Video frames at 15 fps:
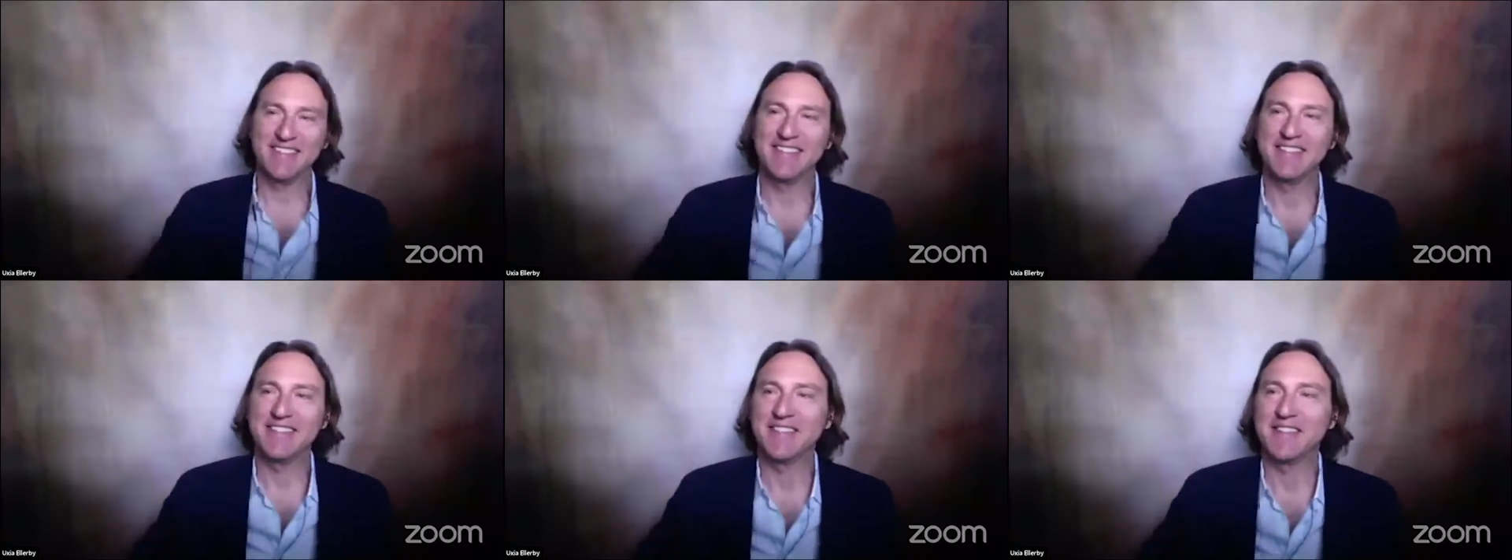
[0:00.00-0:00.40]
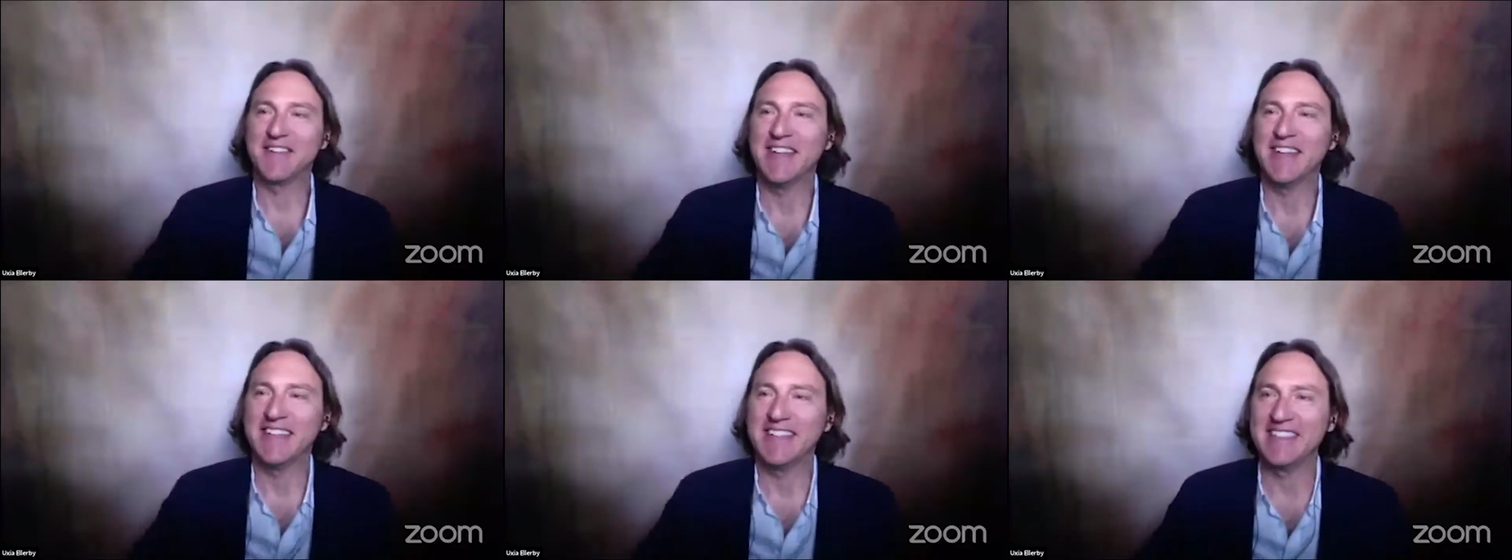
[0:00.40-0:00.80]
It's
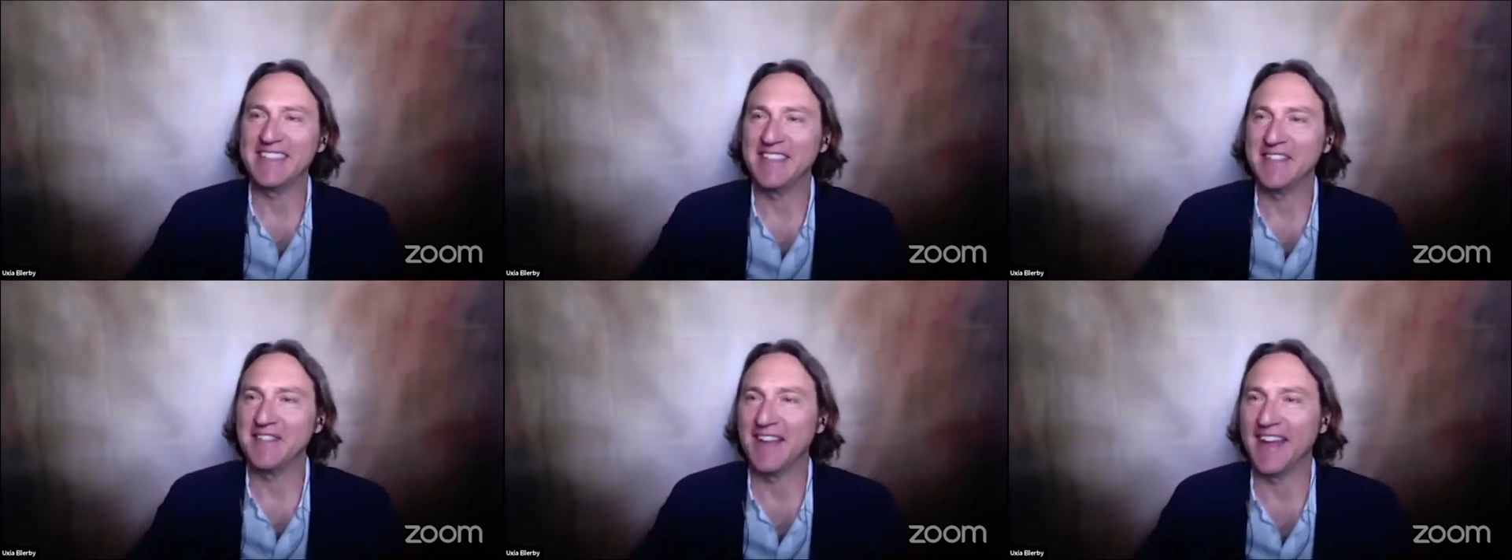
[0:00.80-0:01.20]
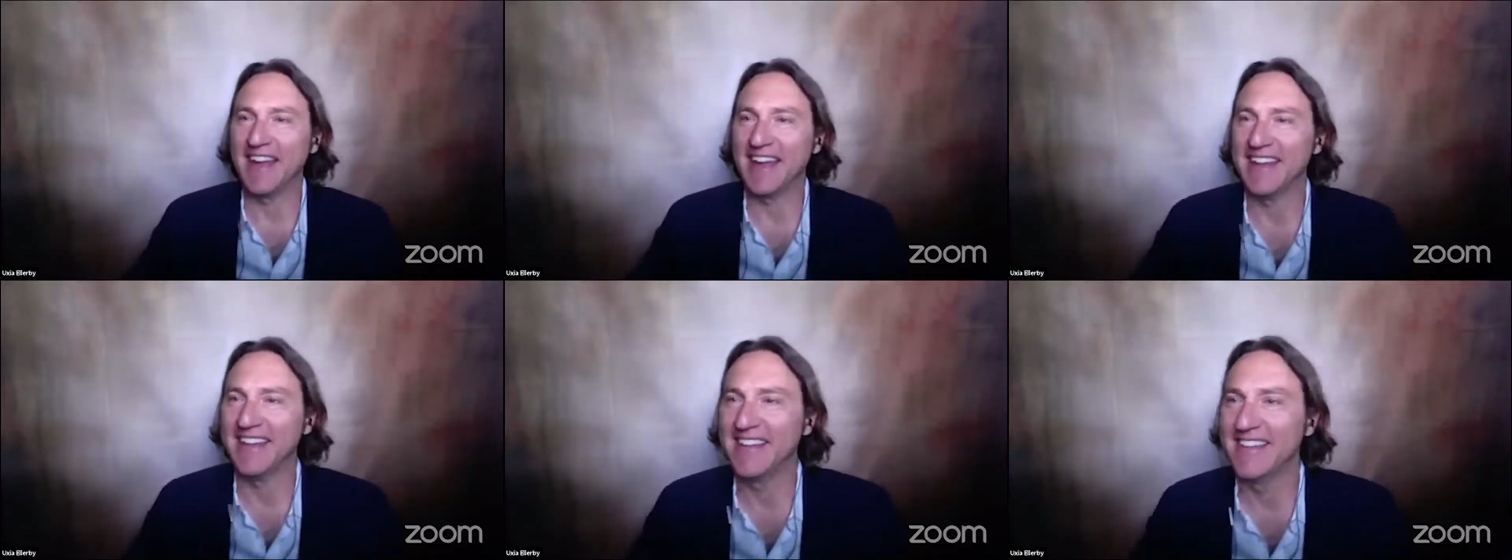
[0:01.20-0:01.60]
great to see you again.